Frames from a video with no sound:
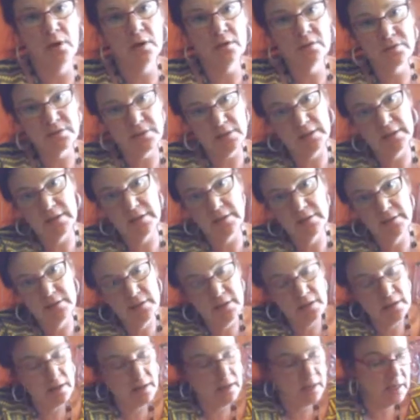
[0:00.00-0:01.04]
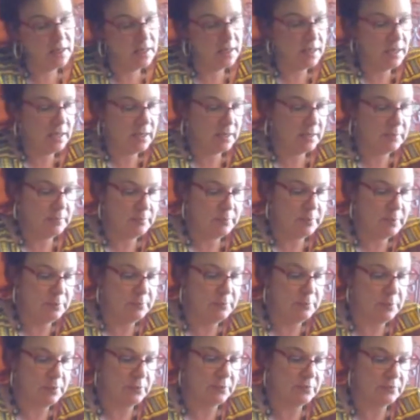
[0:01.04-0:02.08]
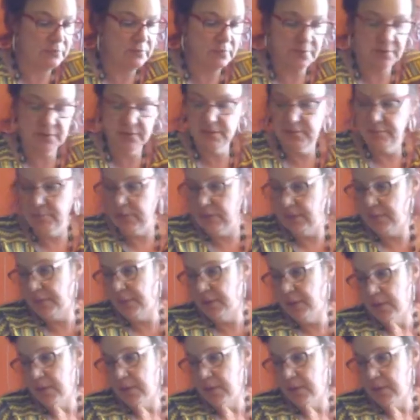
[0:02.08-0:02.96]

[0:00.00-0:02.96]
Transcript: water sign people for this month.